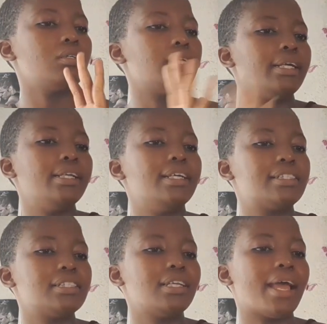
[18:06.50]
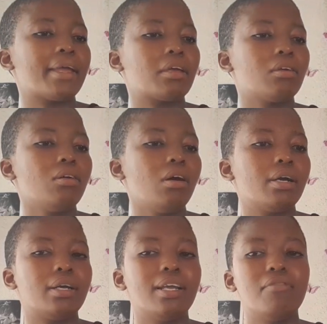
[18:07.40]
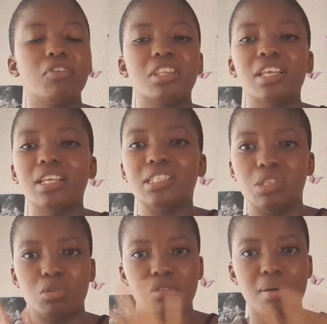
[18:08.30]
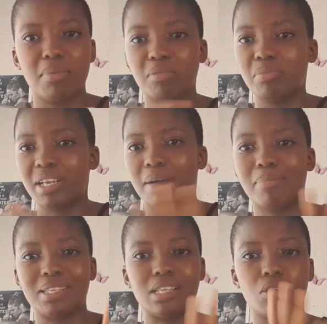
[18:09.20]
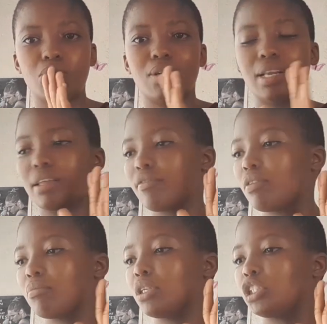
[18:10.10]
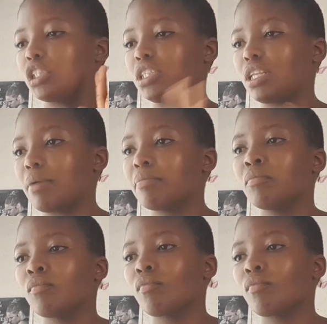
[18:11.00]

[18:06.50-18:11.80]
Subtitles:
The everything is wrong about my campus. I don't want to even mention them.